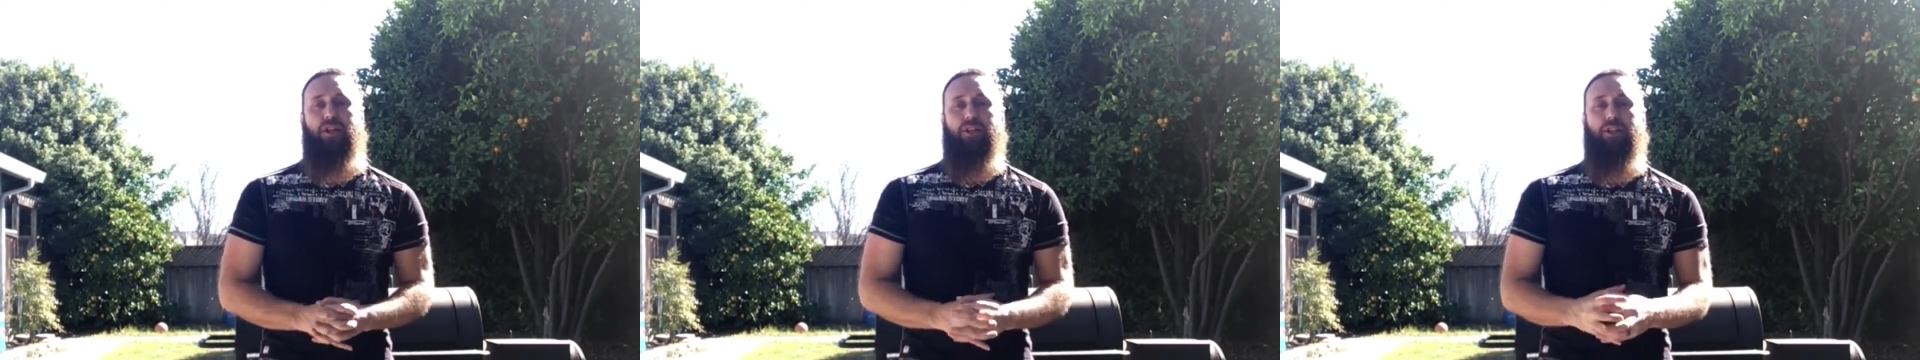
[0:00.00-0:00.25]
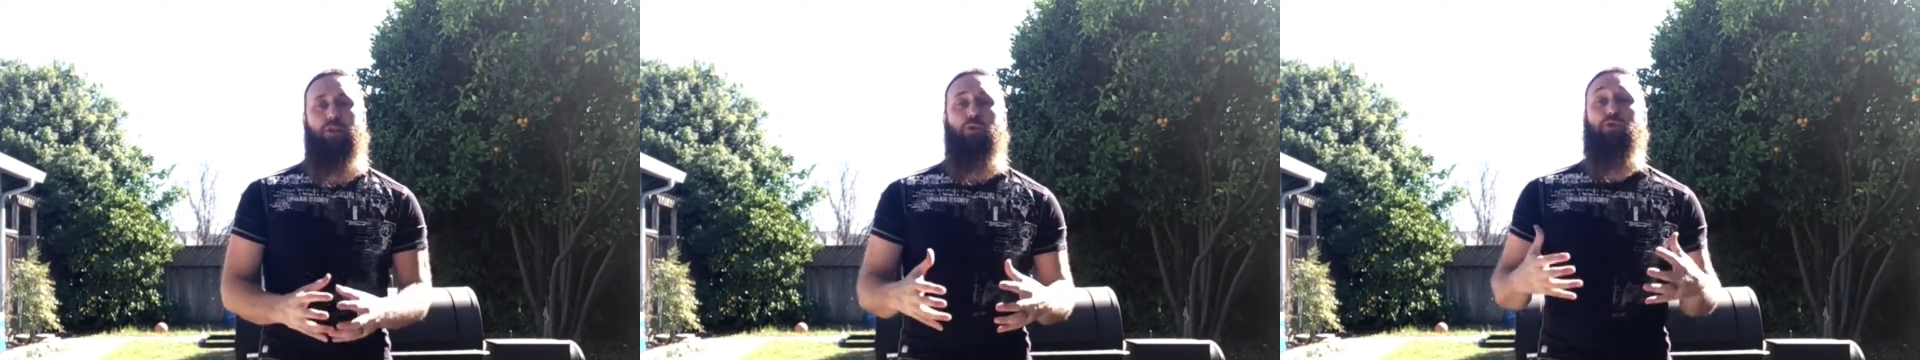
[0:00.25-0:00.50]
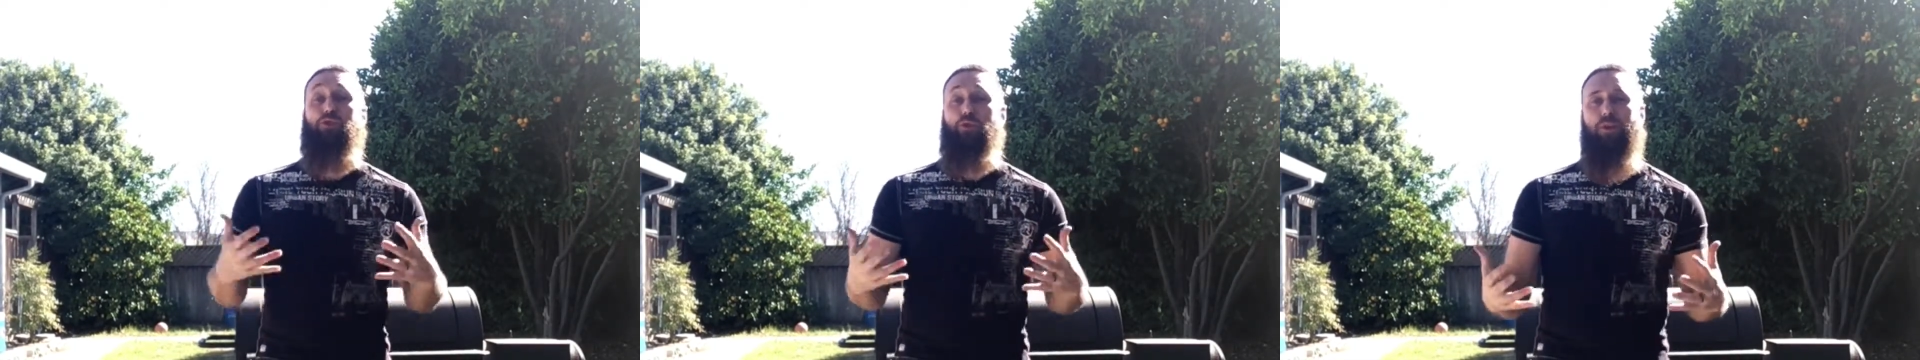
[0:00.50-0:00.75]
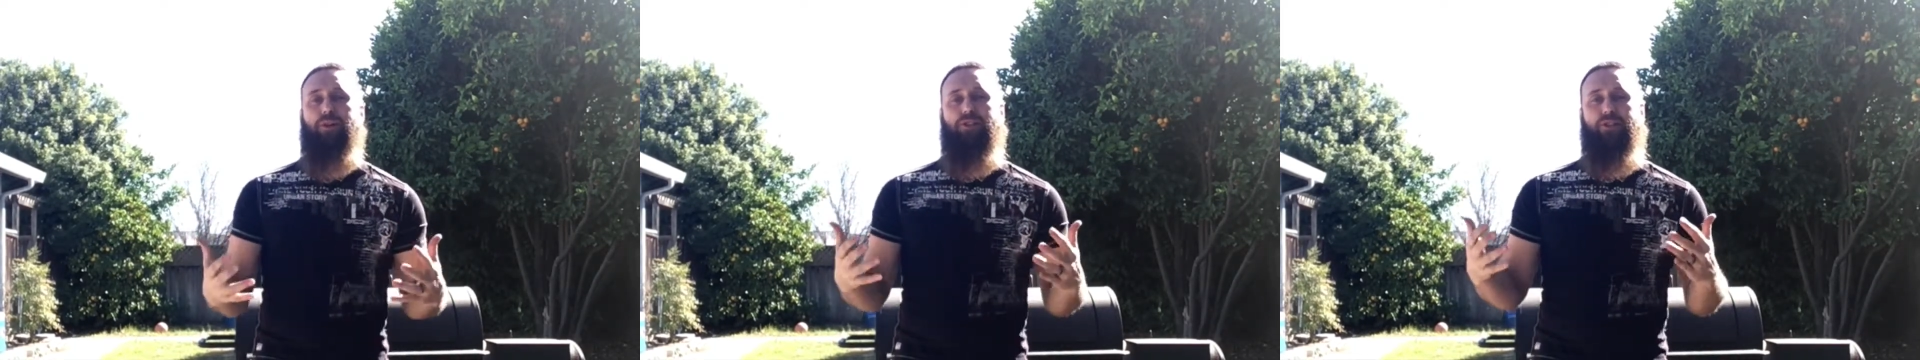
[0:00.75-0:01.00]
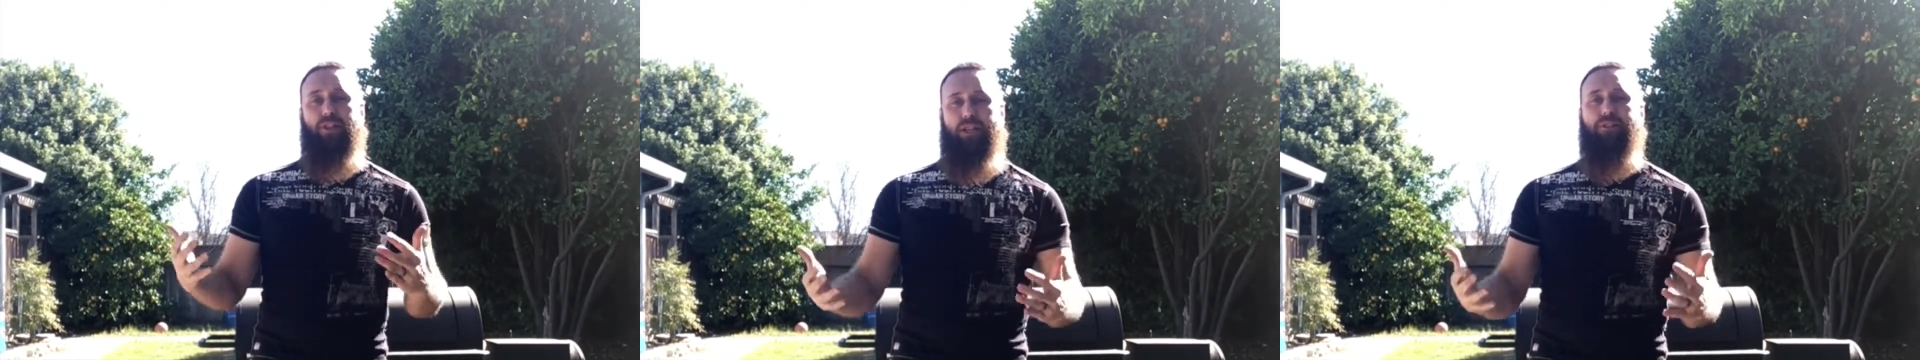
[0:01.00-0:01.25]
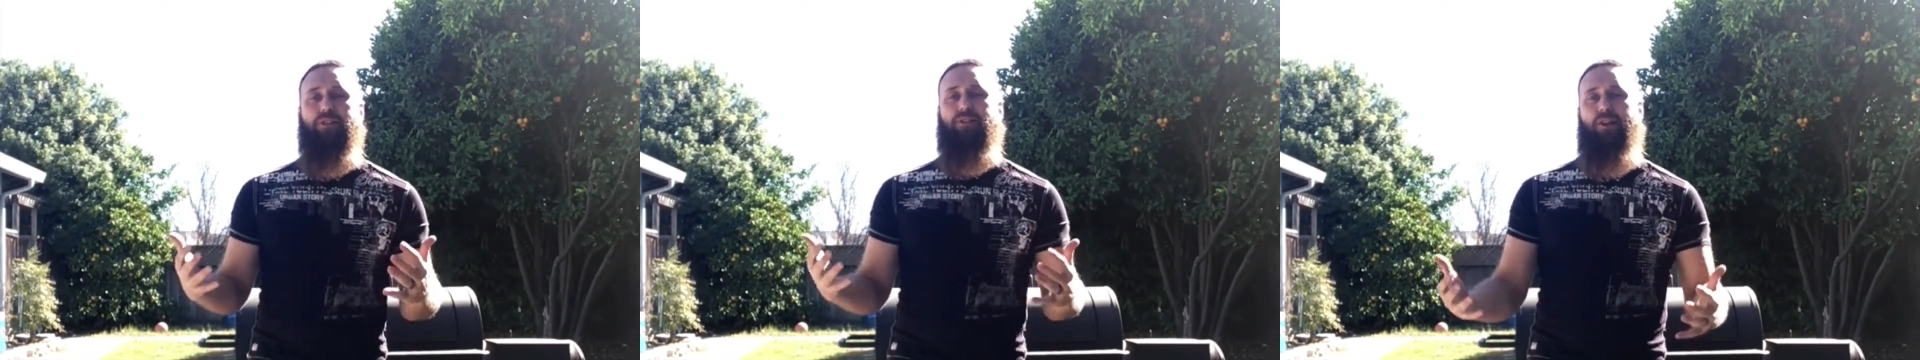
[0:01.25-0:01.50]
that you would join us in
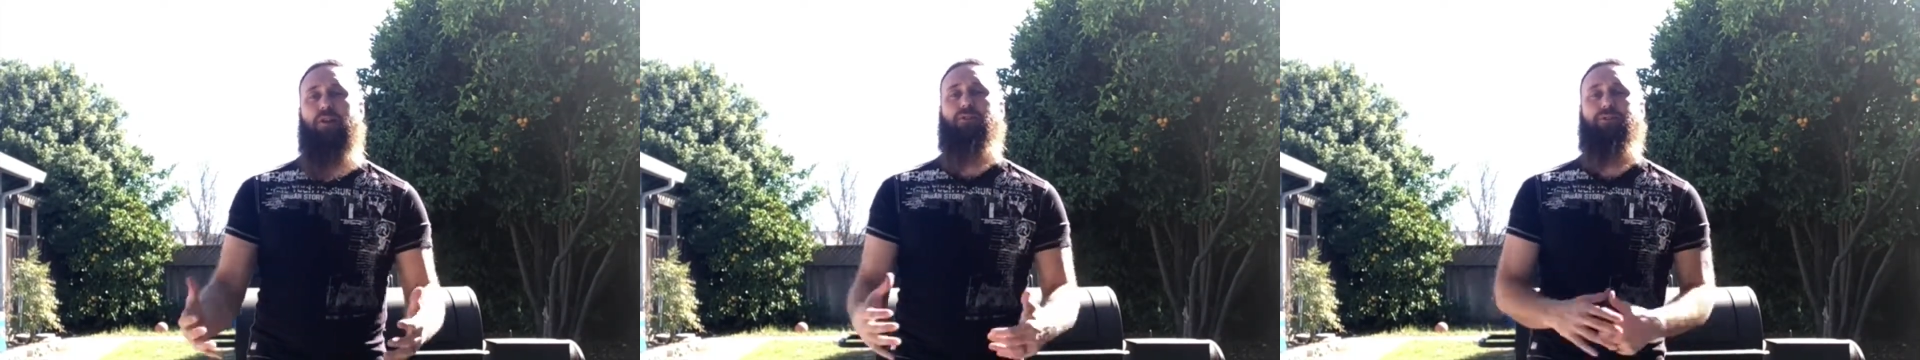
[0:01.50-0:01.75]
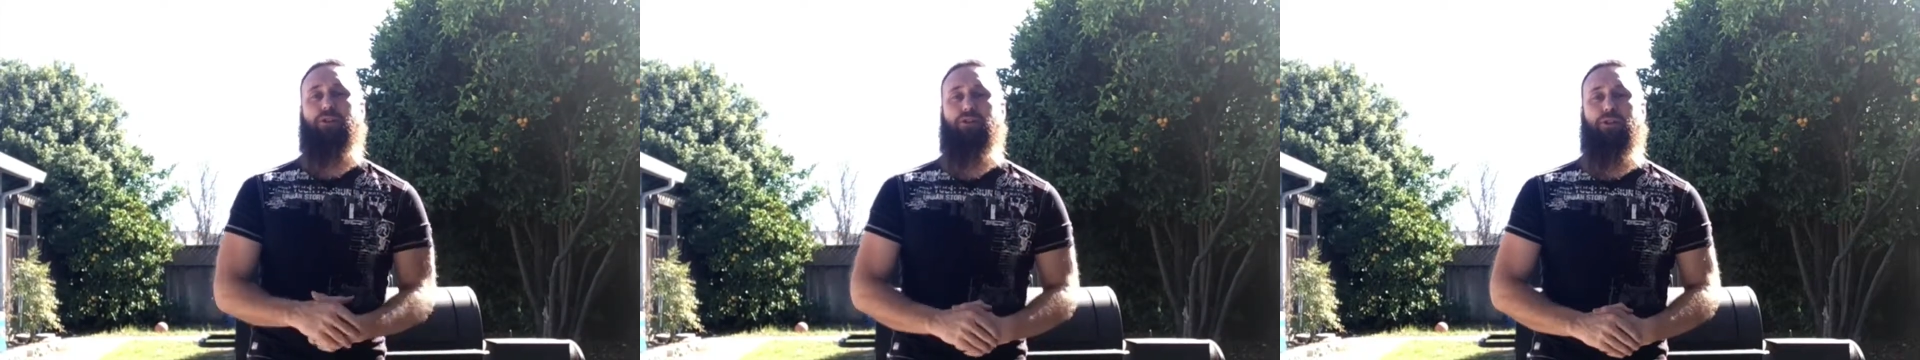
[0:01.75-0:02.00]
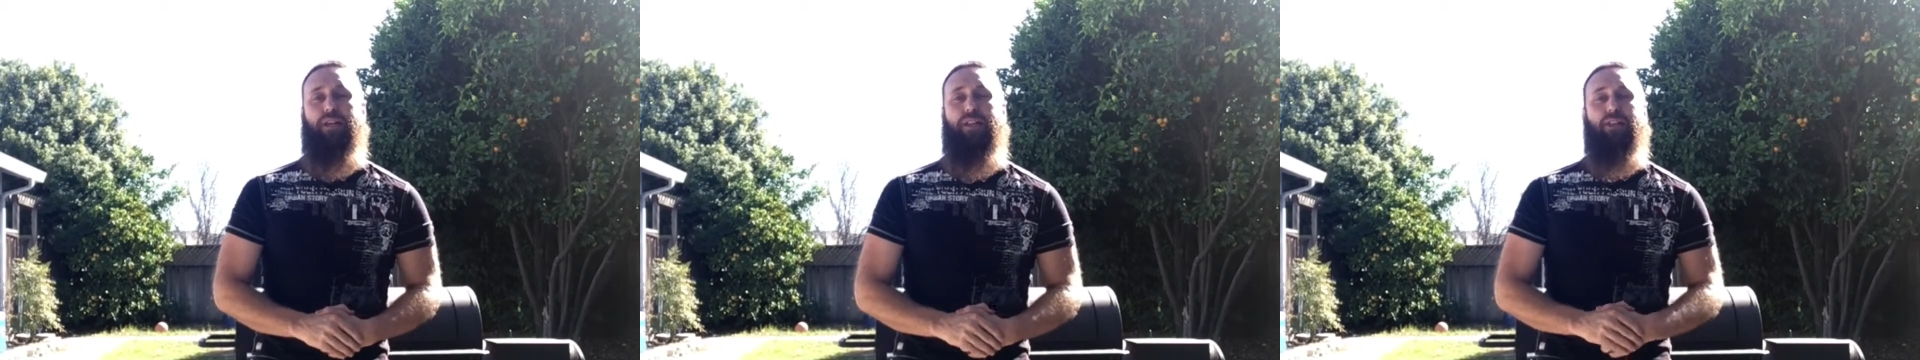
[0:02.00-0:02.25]
giving sacrificially,